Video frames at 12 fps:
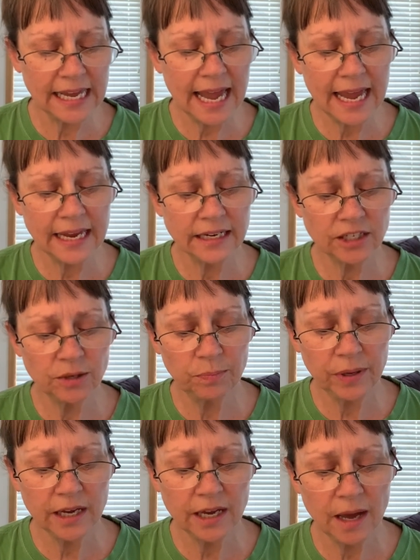hate to
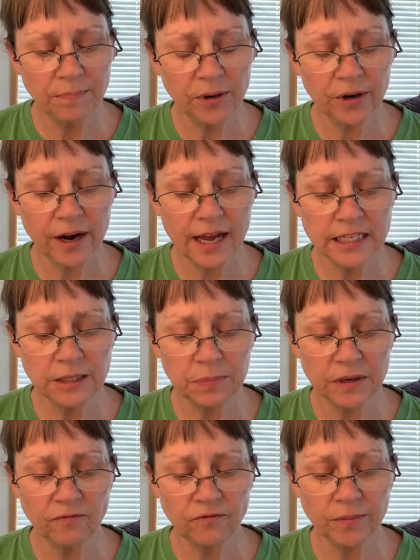pick up her
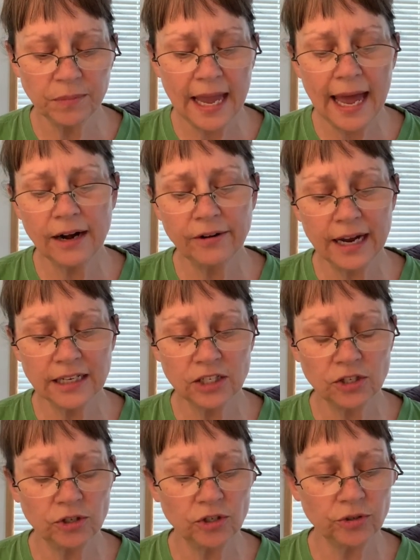husband from cataract
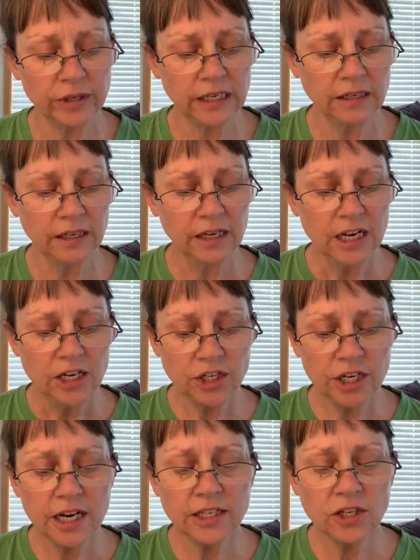surgery. She
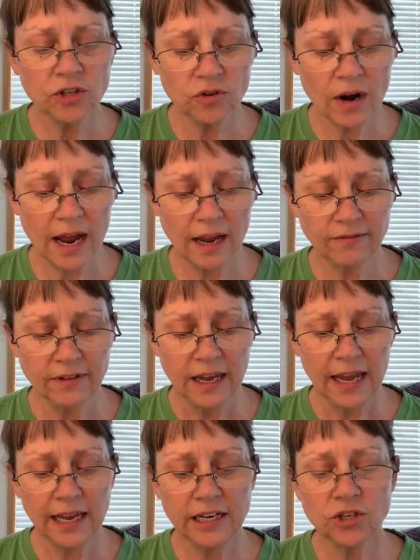doesn't drive,
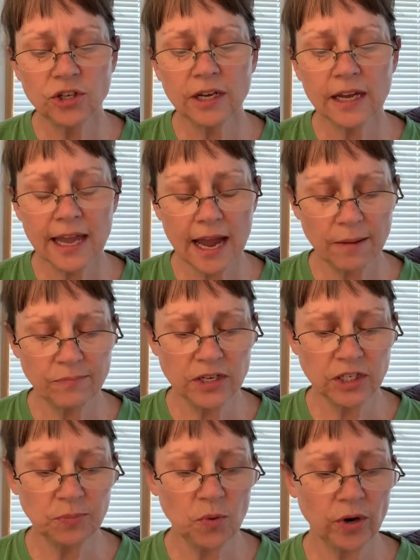and he took a cab
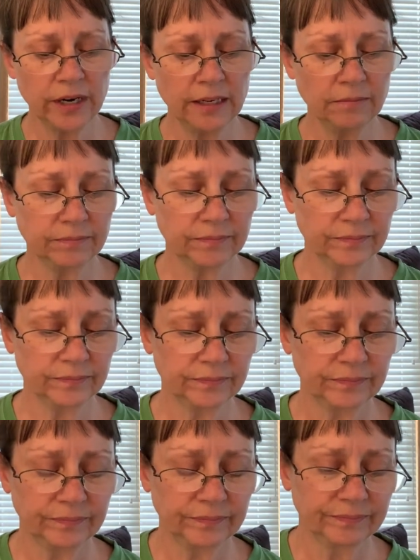this morning.
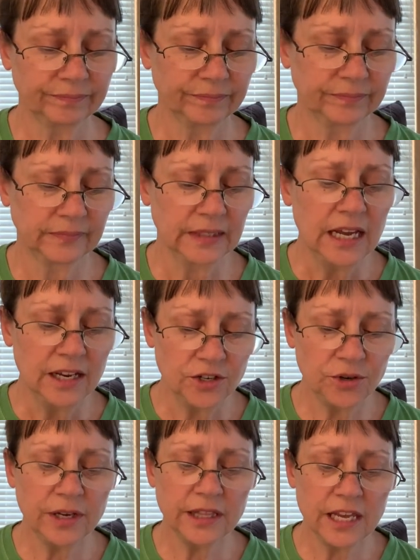
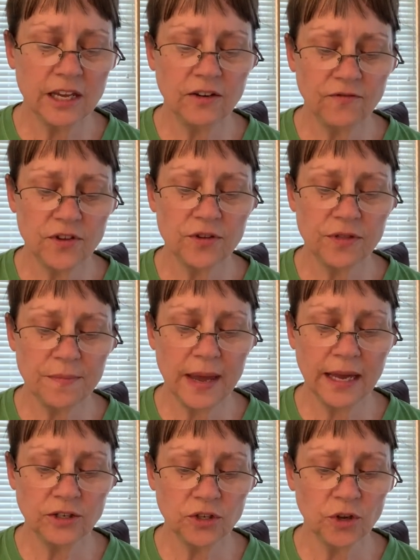During the interview, the
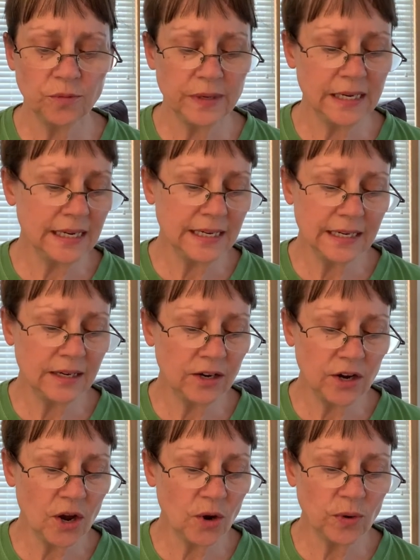man told me he didn't
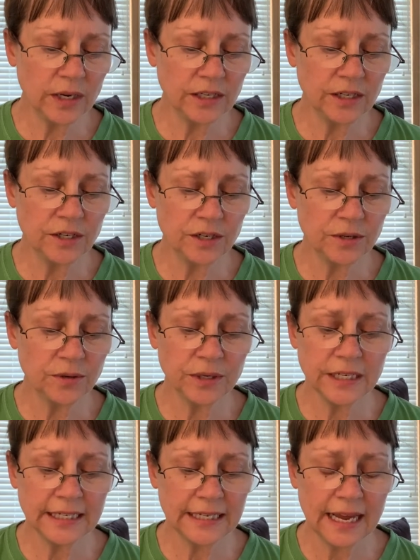know what to do or
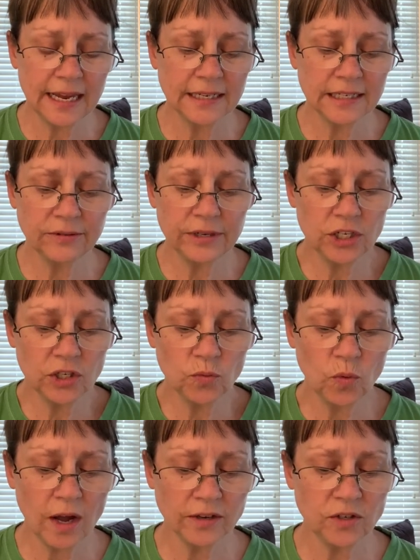say, so he just
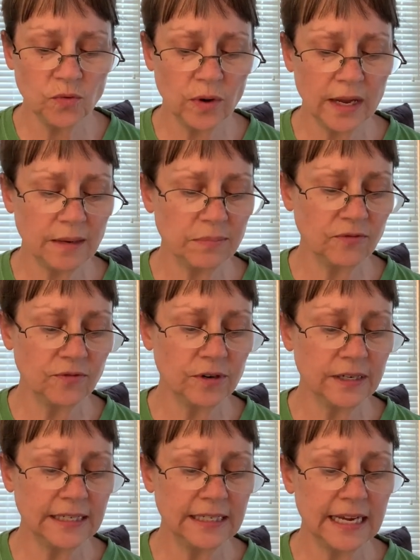walked away before
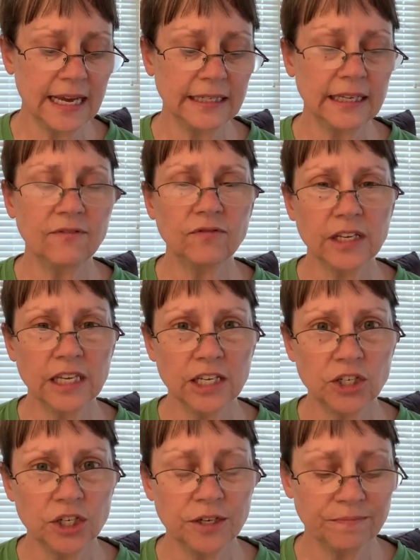his dad left the
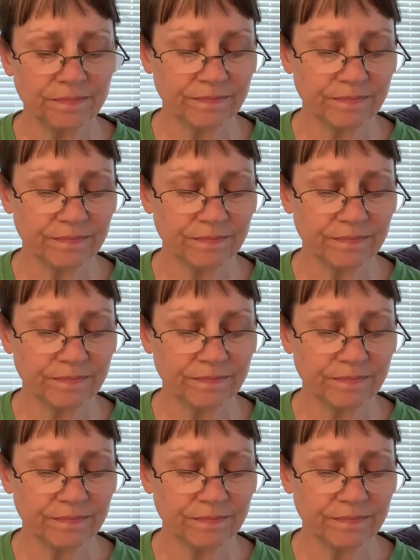kitchen.